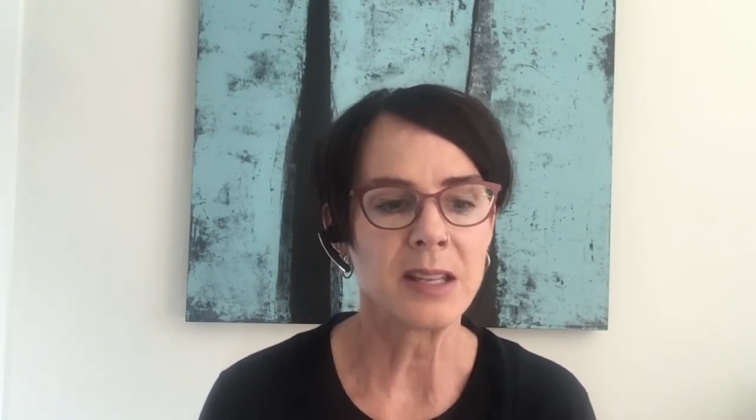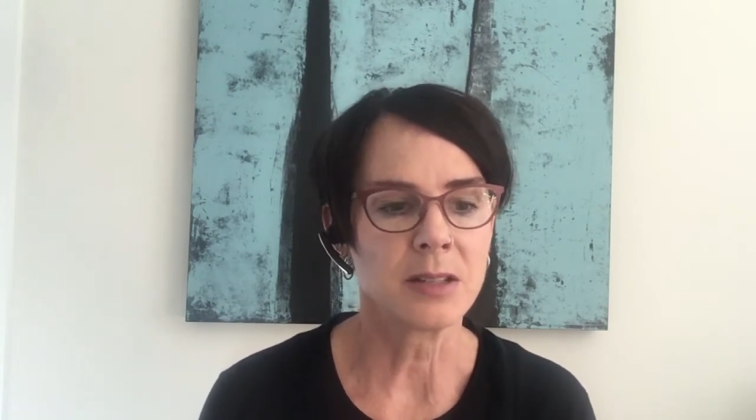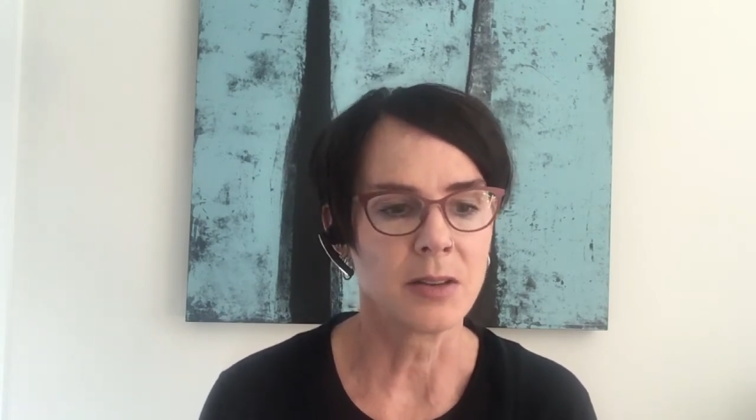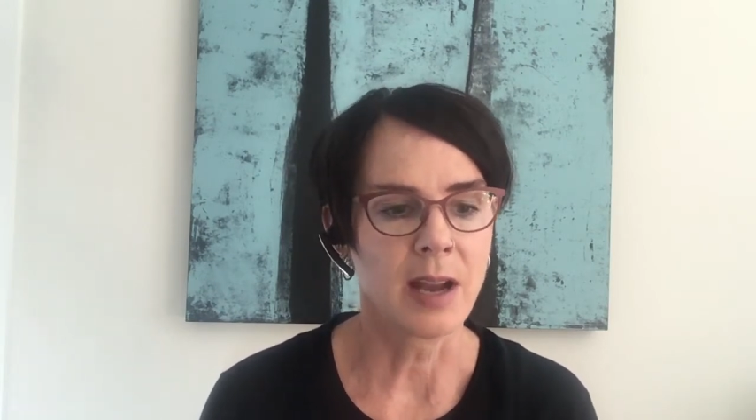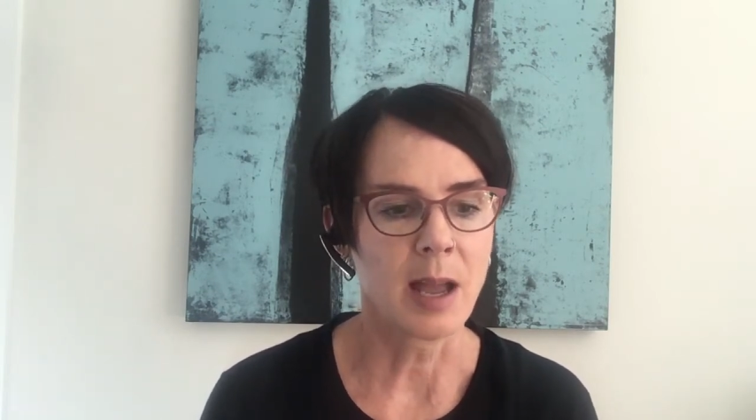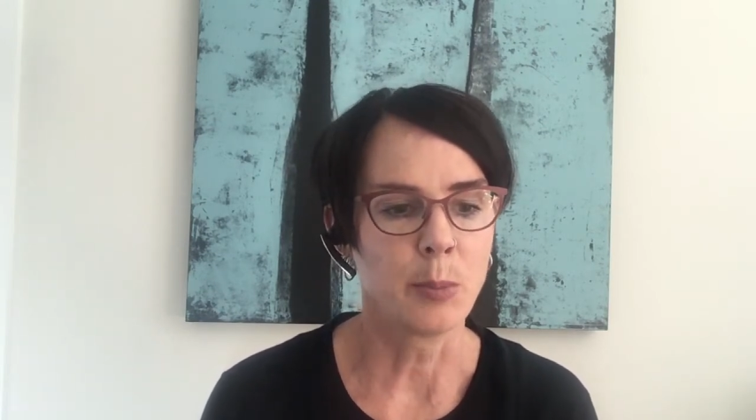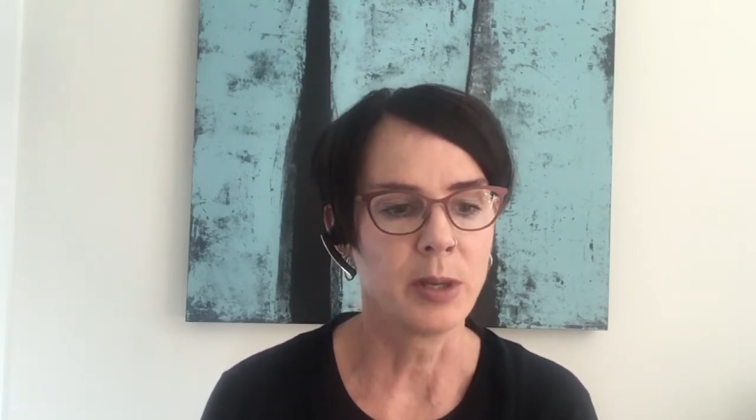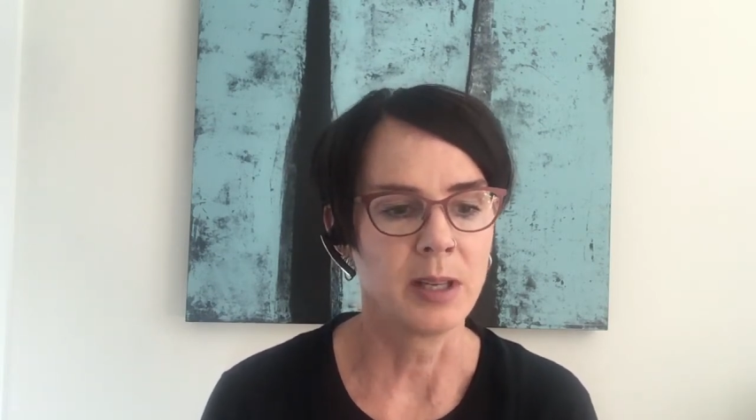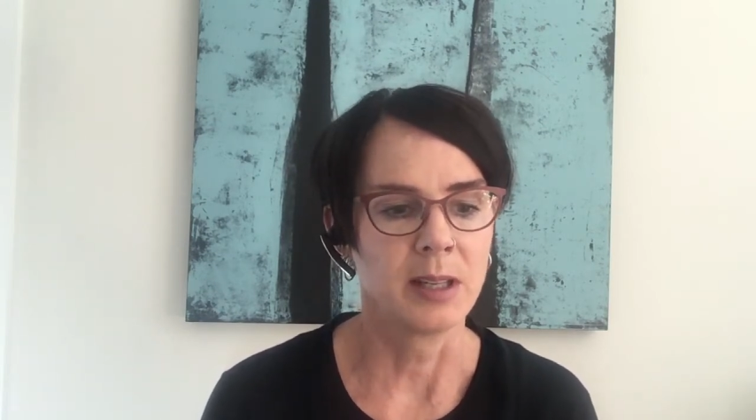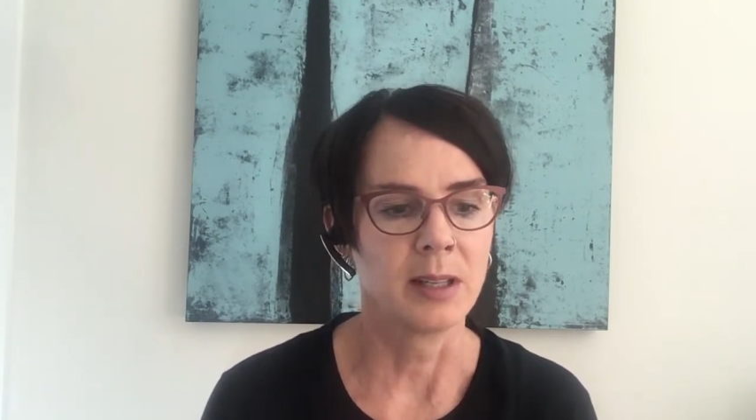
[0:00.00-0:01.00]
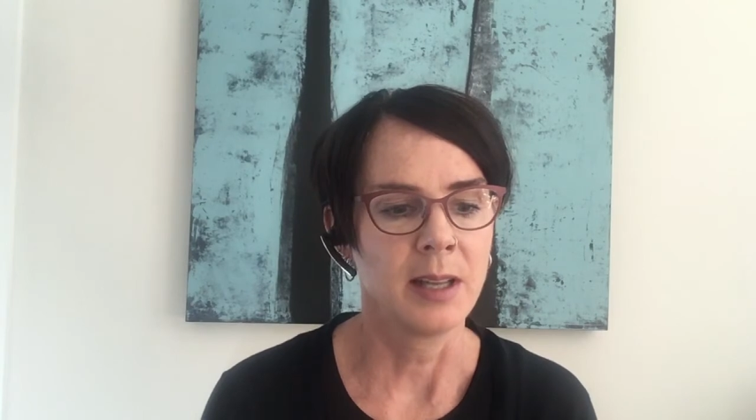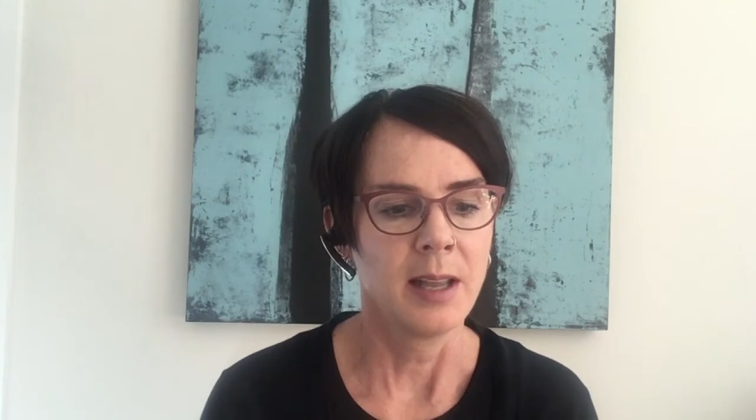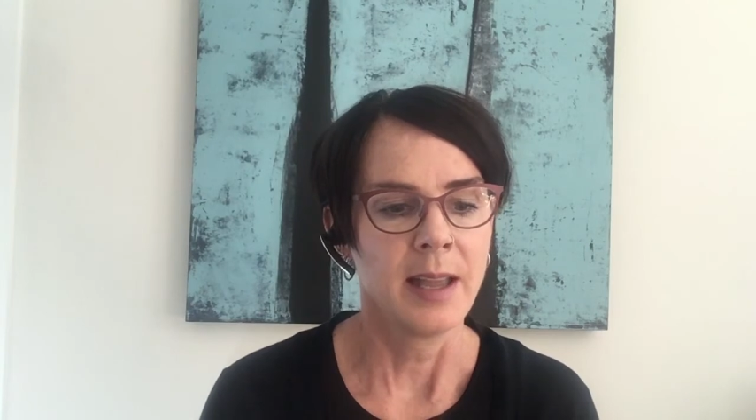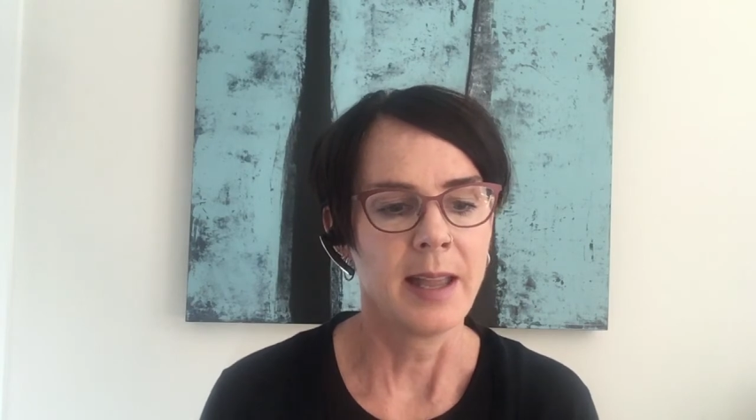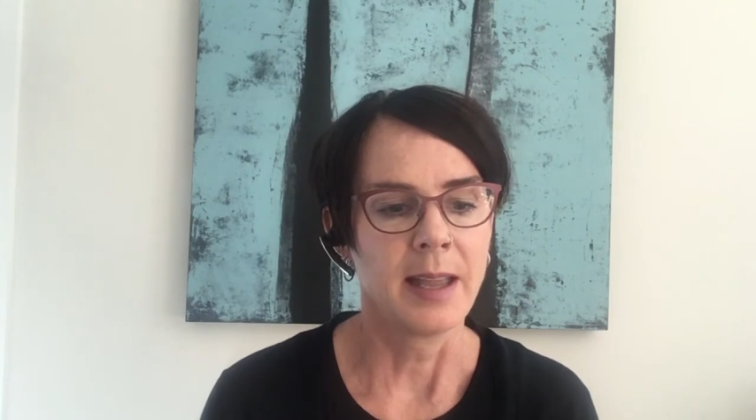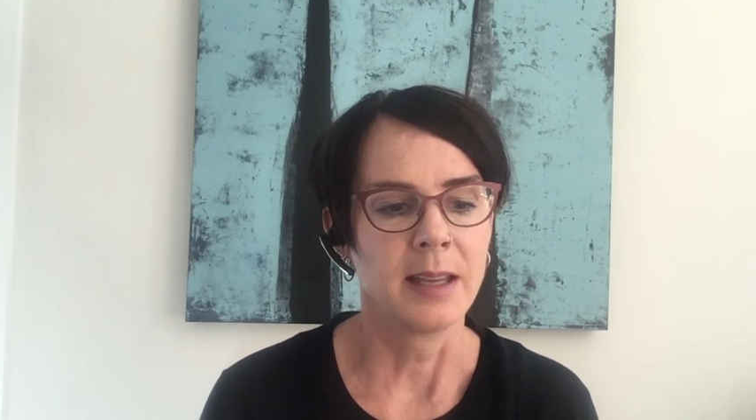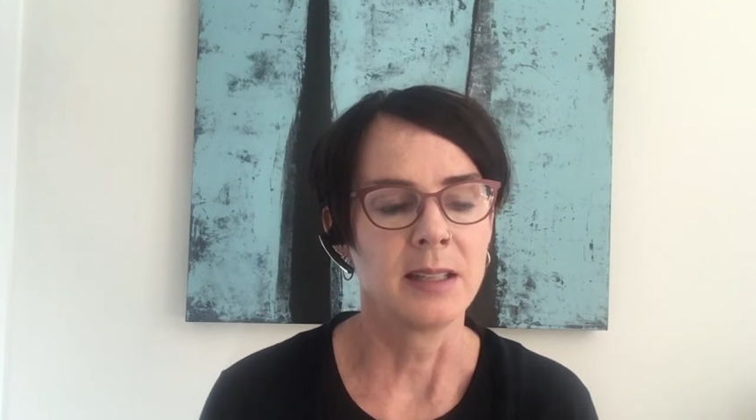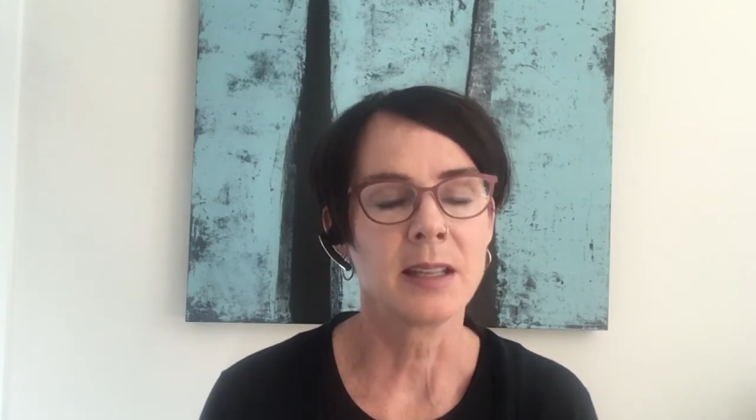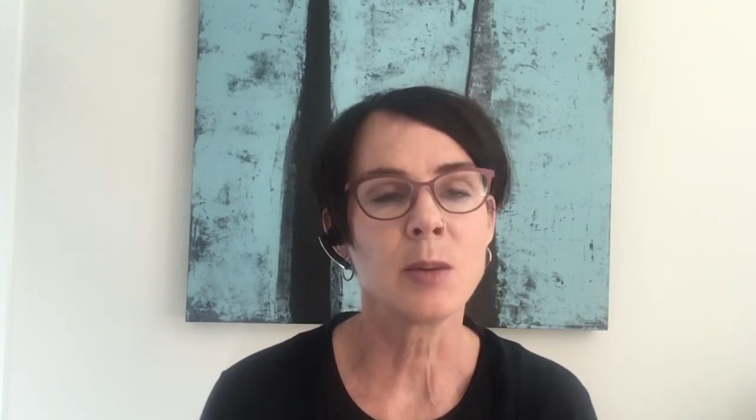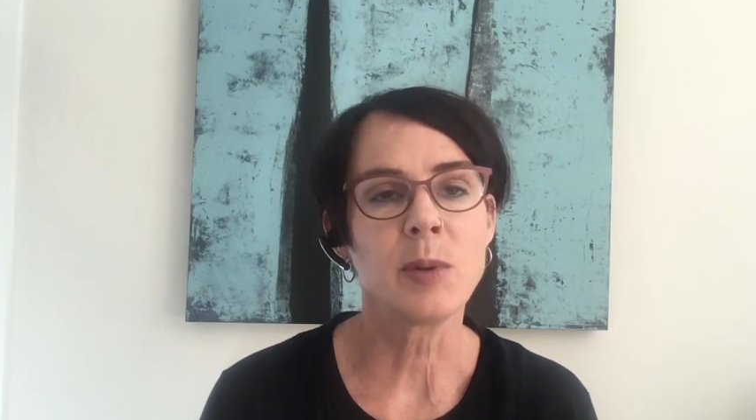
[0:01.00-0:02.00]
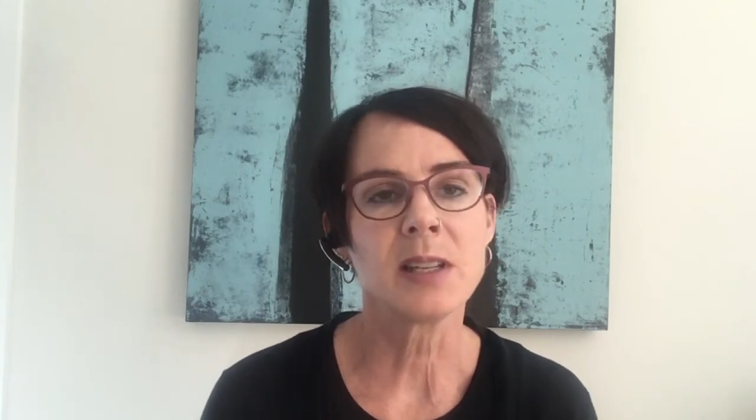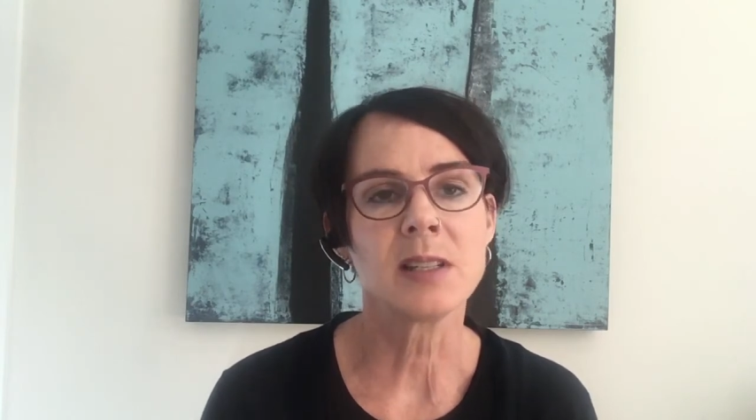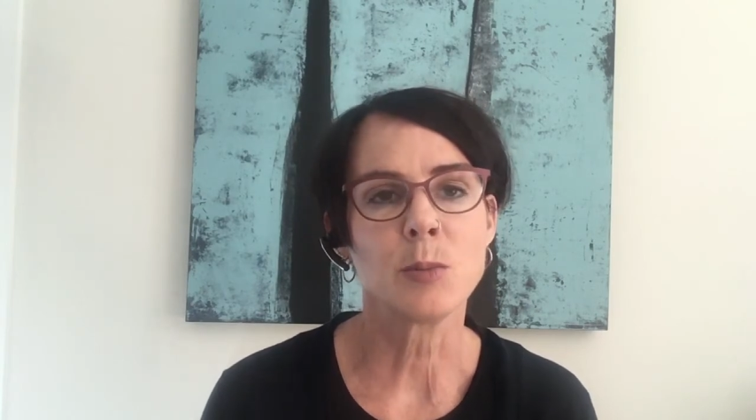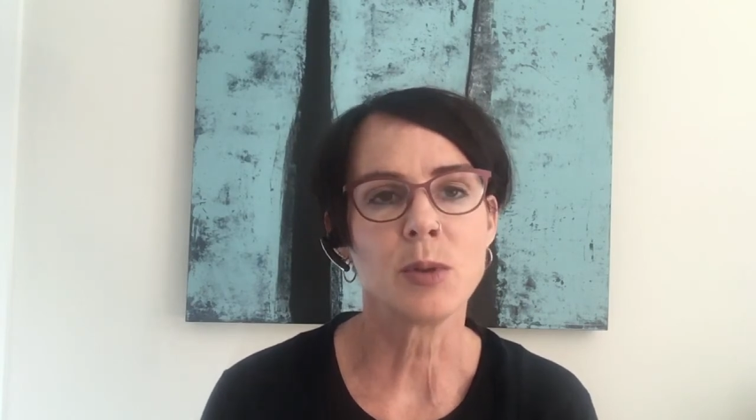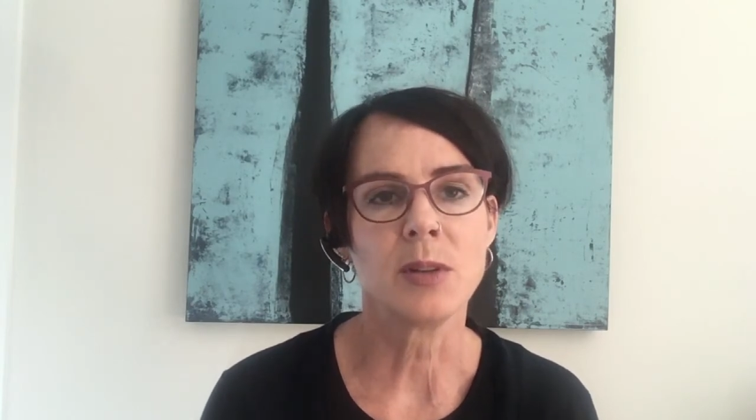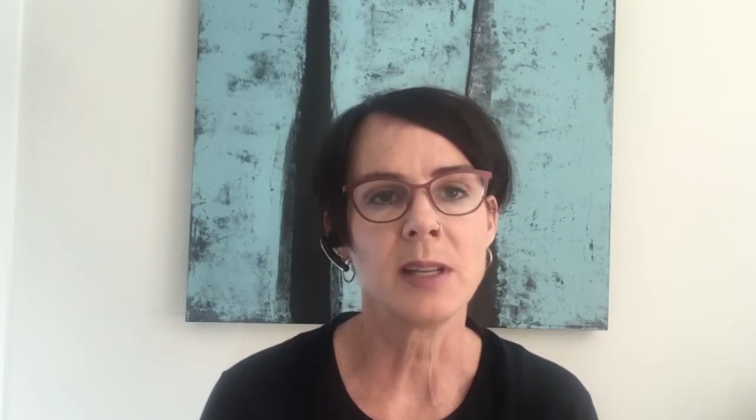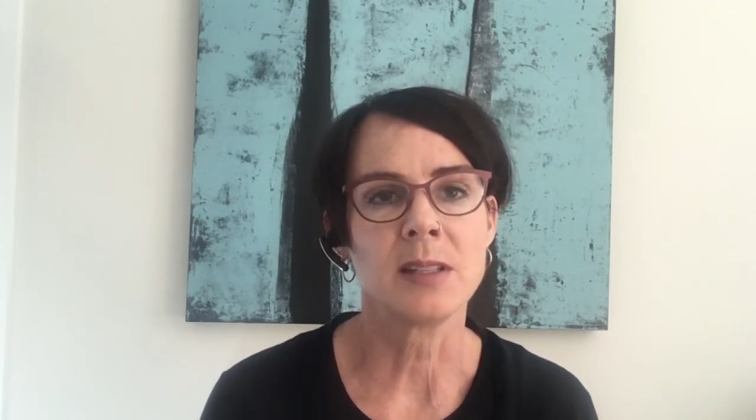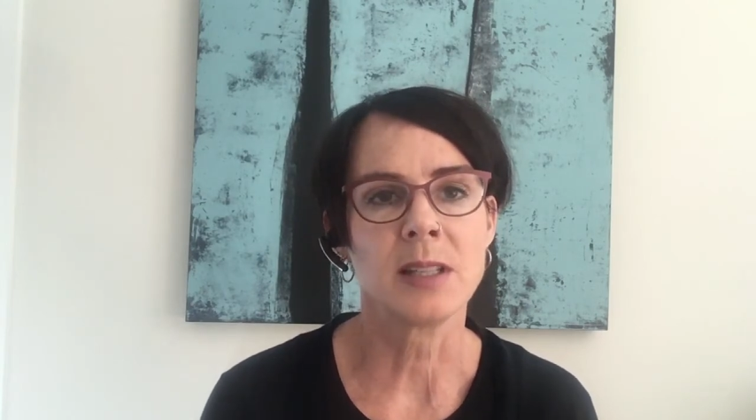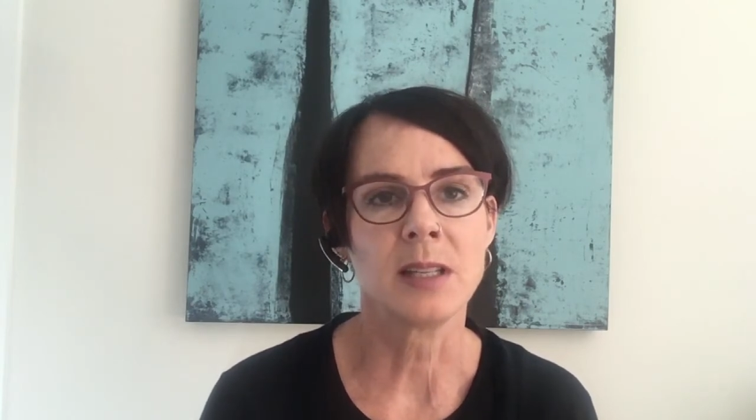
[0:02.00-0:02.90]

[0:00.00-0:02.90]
as they're happening. And it could be as simple as